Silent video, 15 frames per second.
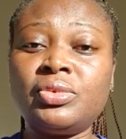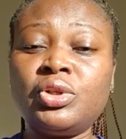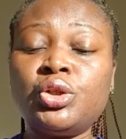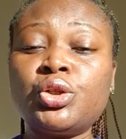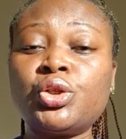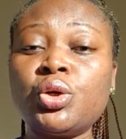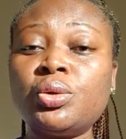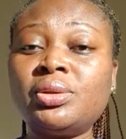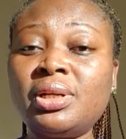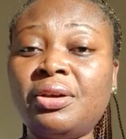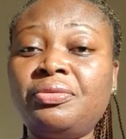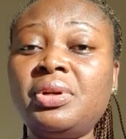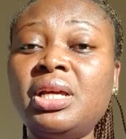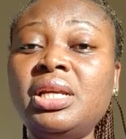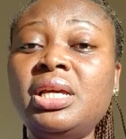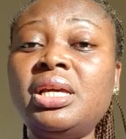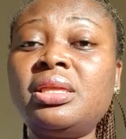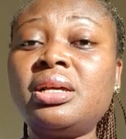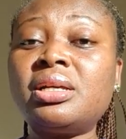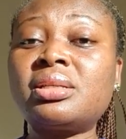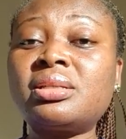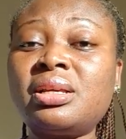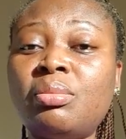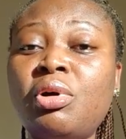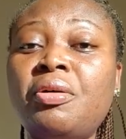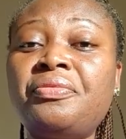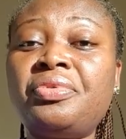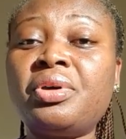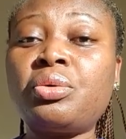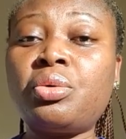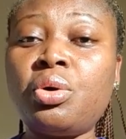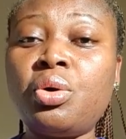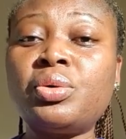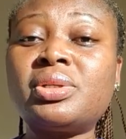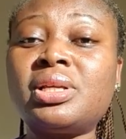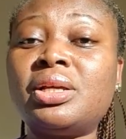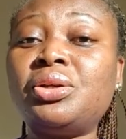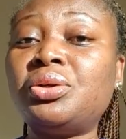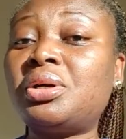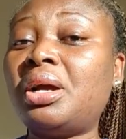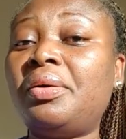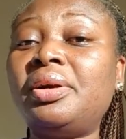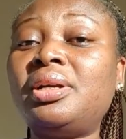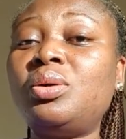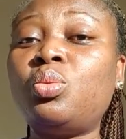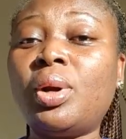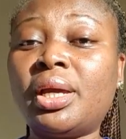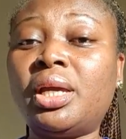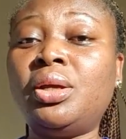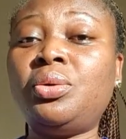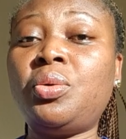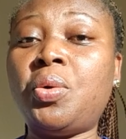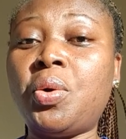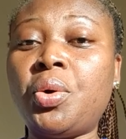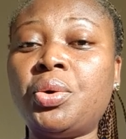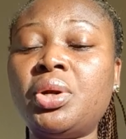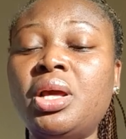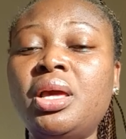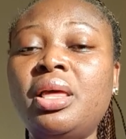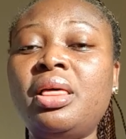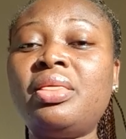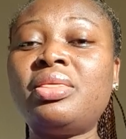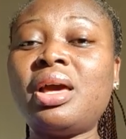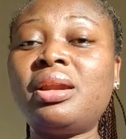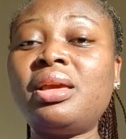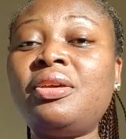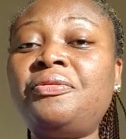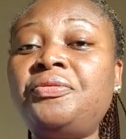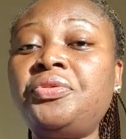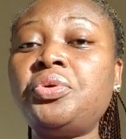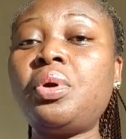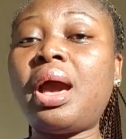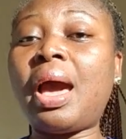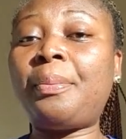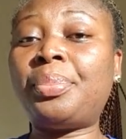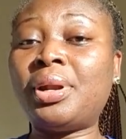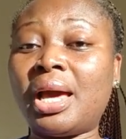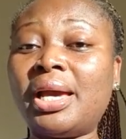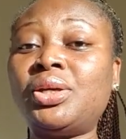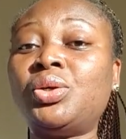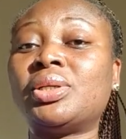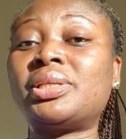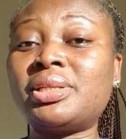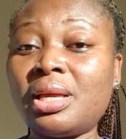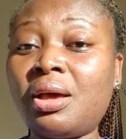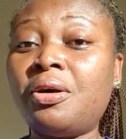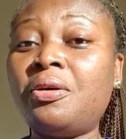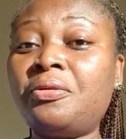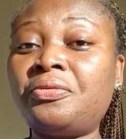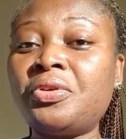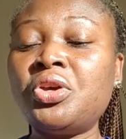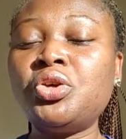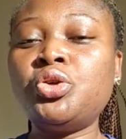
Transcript: So definitely there are some of the goals that you're currently working on that if you apply yourself,